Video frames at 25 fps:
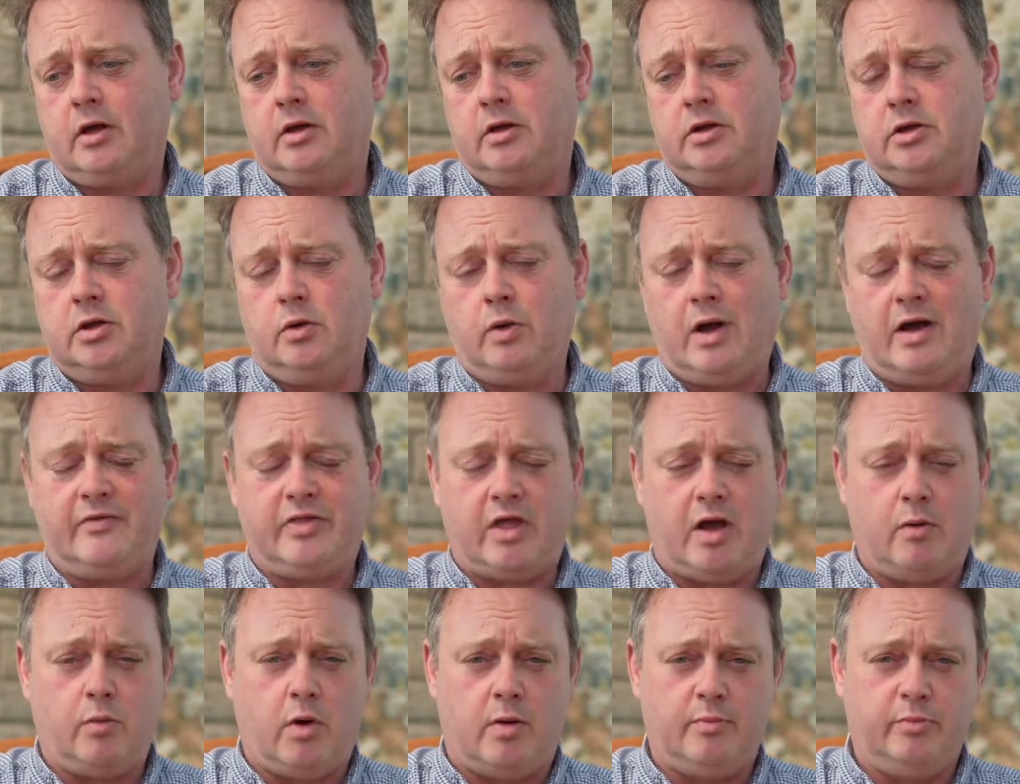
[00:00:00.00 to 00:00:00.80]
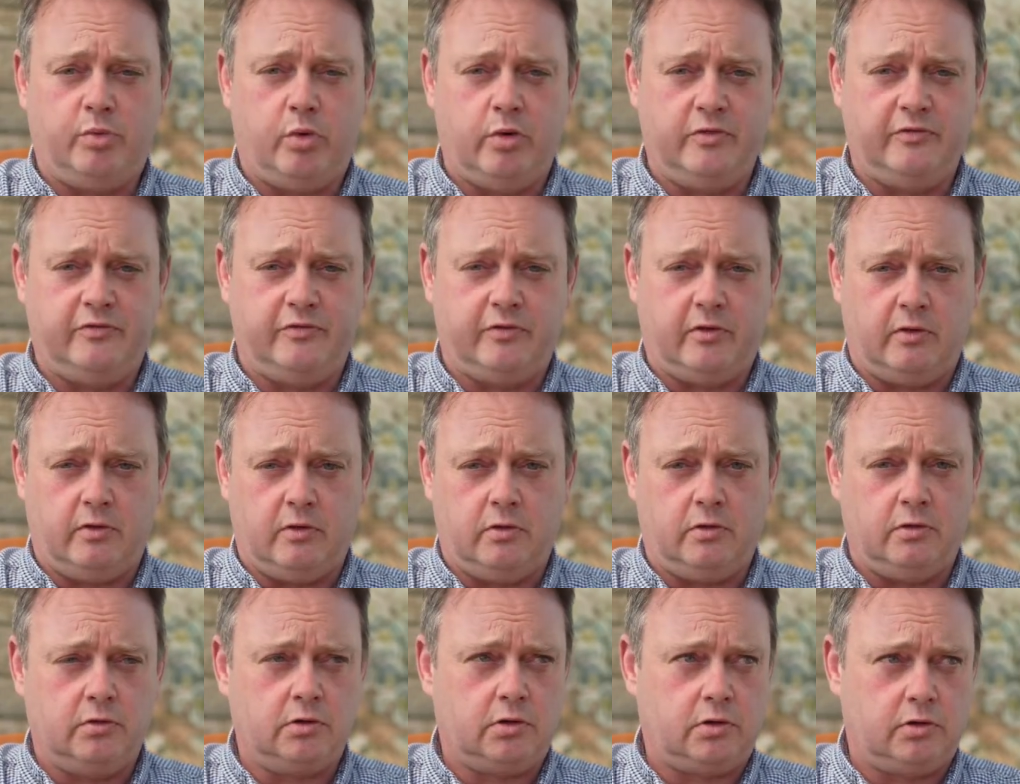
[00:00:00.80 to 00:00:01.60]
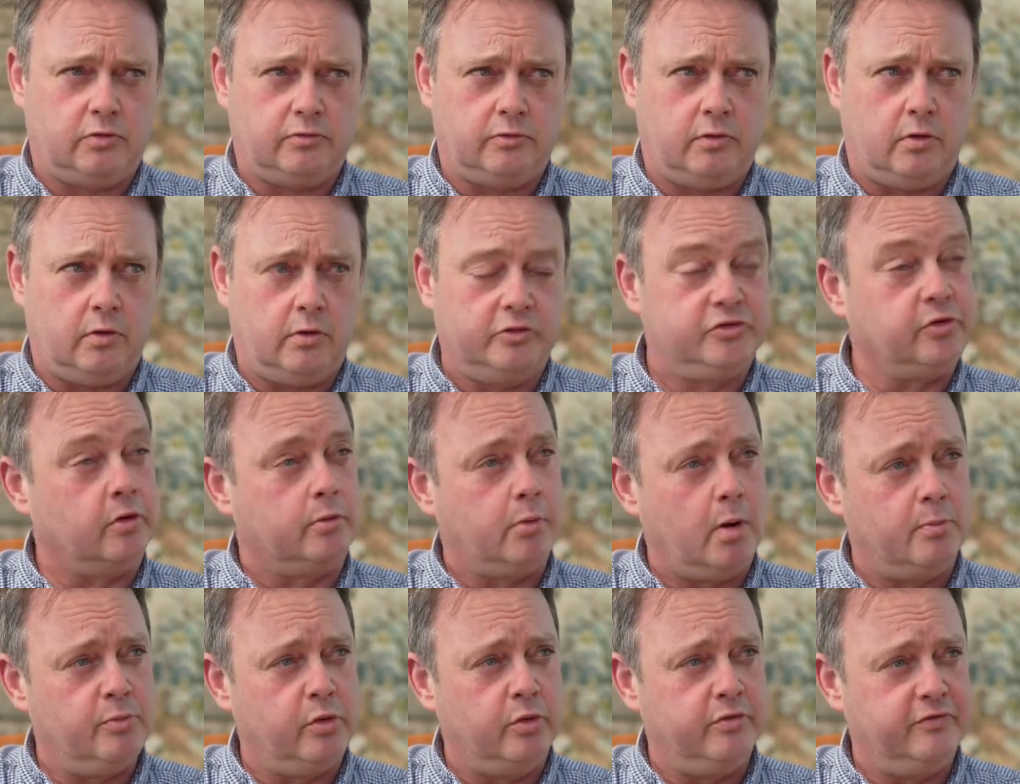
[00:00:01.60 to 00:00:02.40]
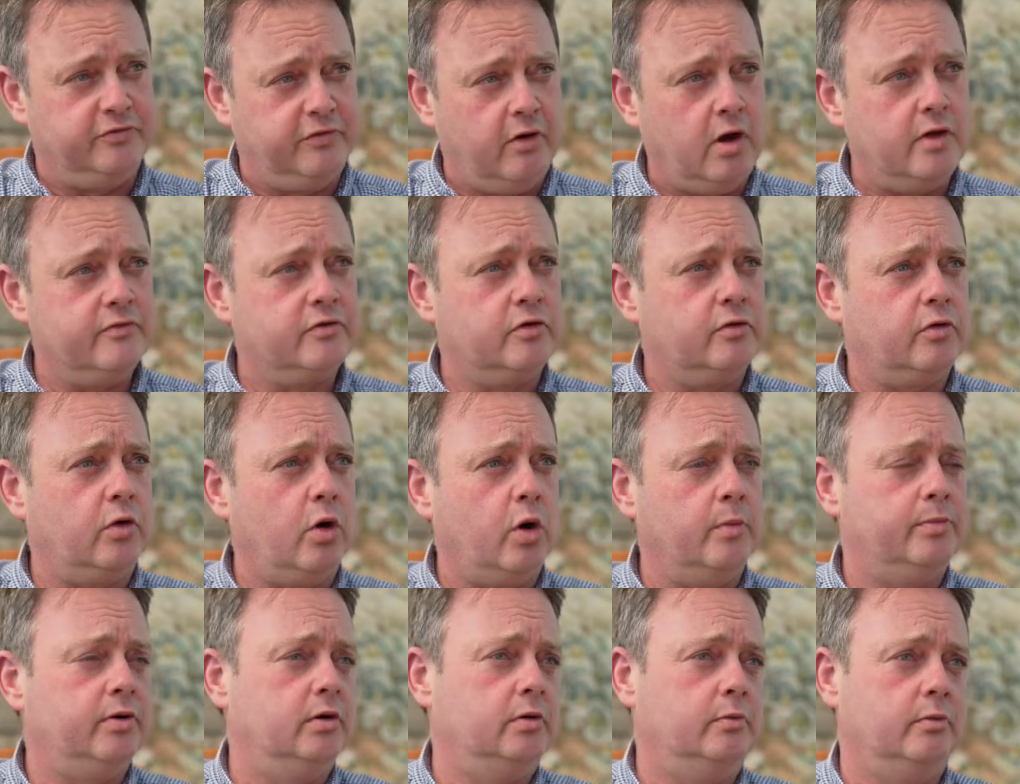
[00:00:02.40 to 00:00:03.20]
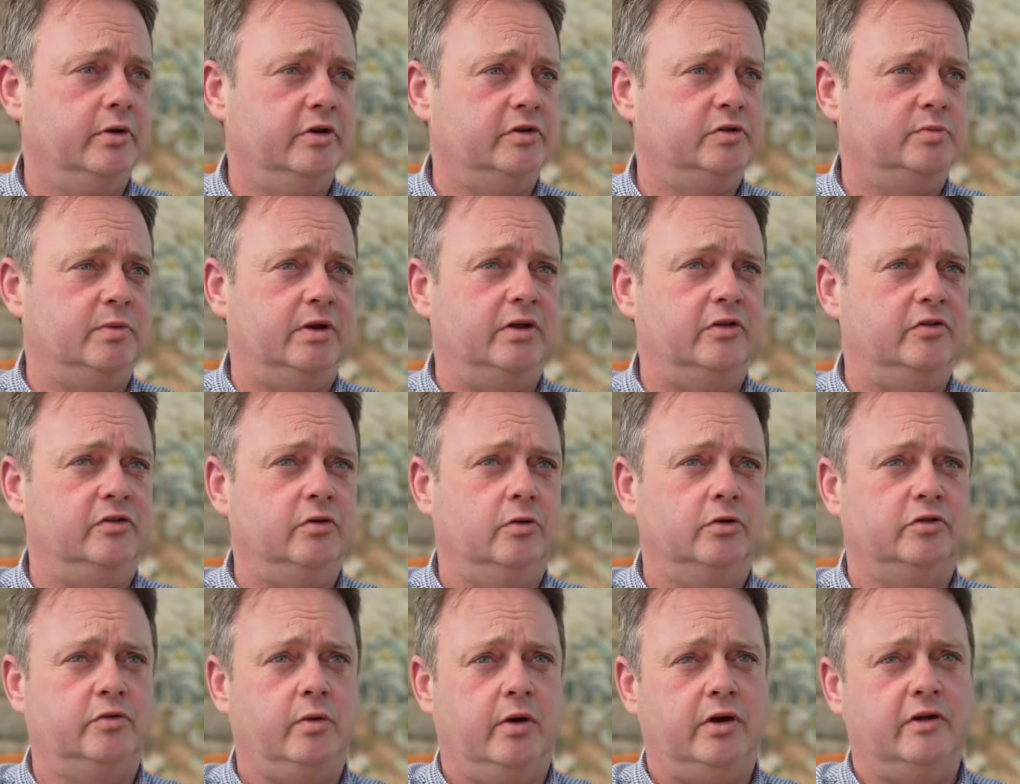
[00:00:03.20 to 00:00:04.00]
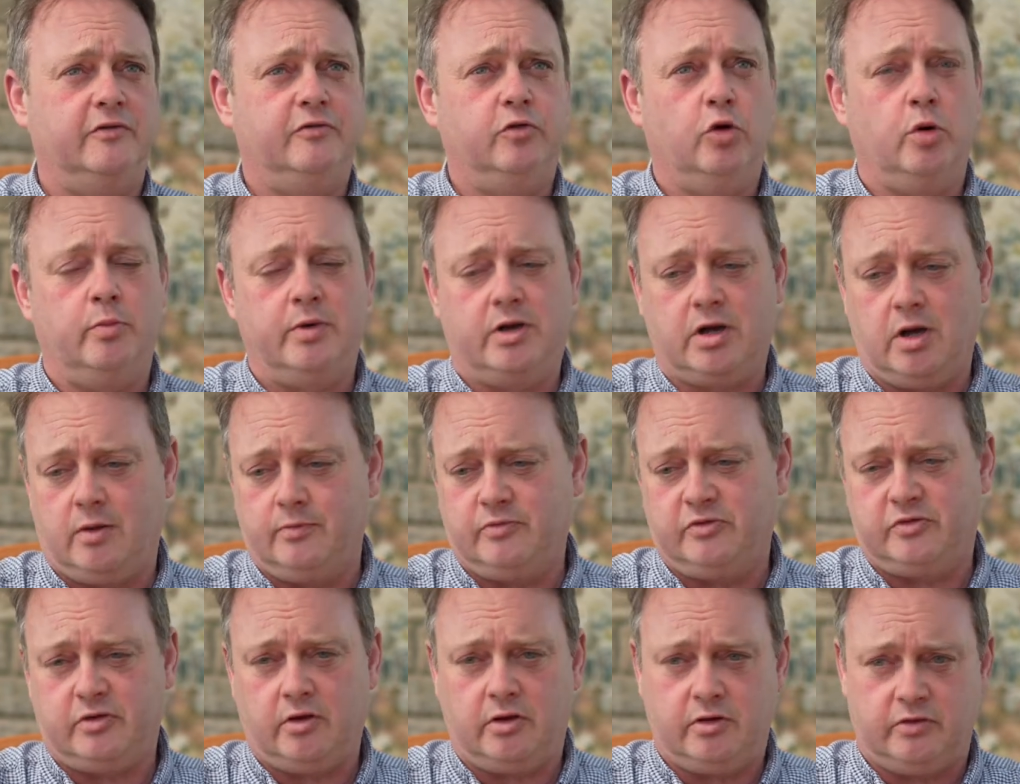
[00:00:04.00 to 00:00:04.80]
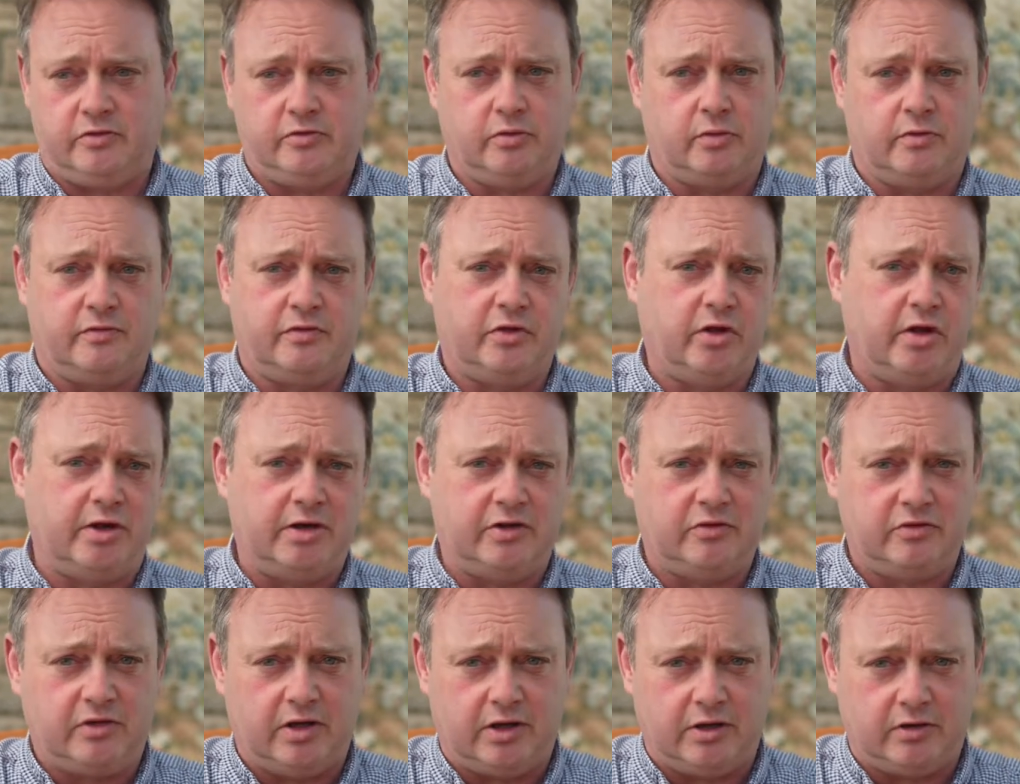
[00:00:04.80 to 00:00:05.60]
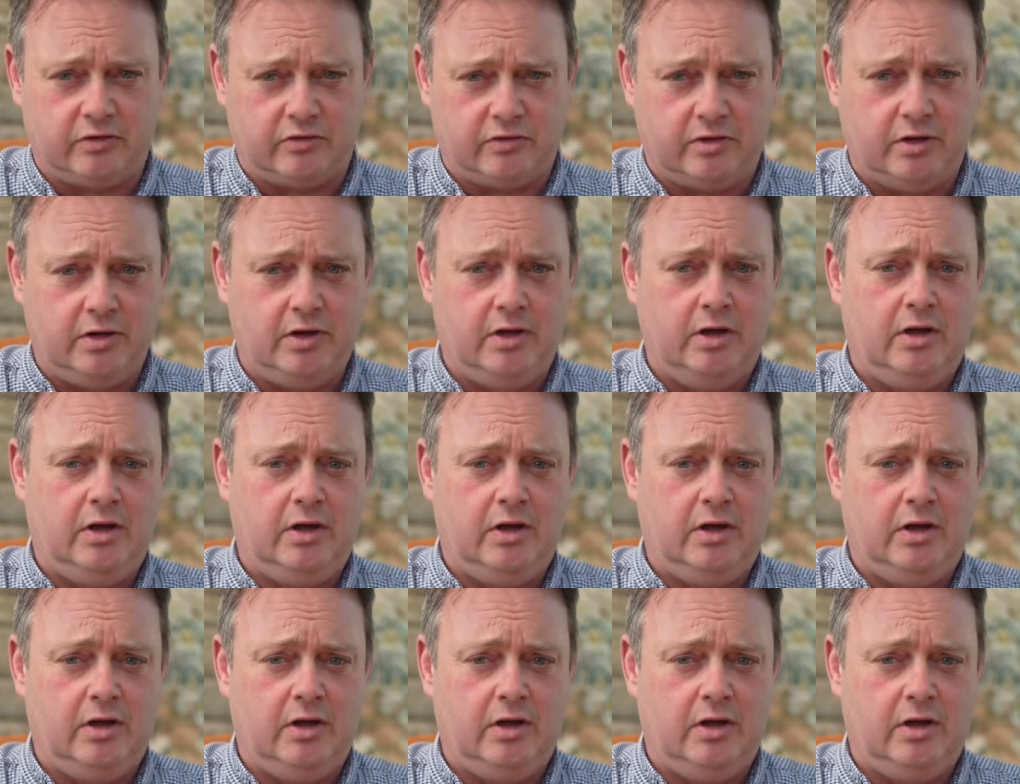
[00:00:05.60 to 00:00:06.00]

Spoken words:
you have that 1.5 crop, which means your 24 becomes sort of 36.